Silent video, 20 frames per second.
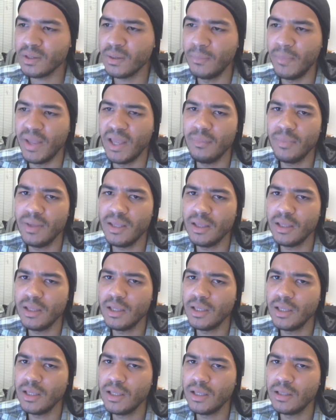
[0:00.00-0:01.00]

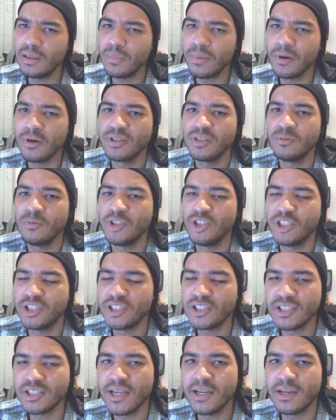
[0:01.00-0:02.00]
Maybe the person was
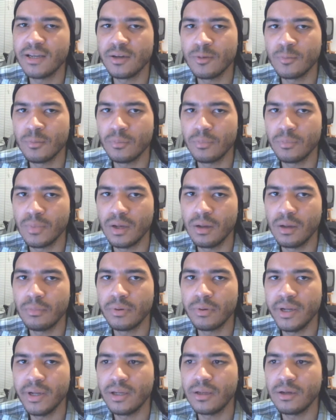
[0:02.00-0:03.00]
just taking a
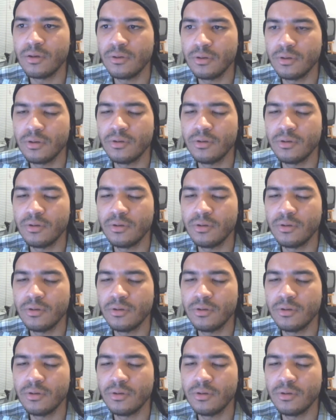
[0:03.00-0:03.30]
break, Koda